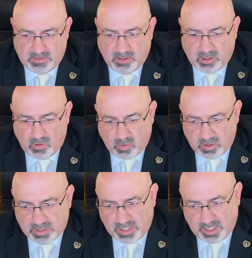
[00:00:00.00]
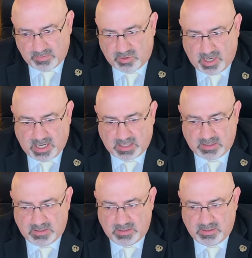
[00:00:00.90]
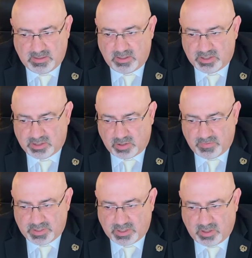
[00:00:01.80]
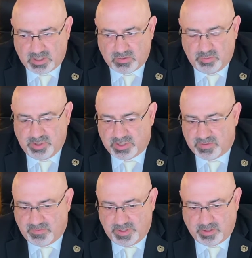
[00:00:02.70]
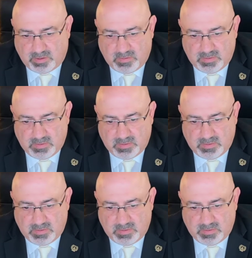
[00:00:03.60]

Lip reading: According to Amtrak, service cuts would be severe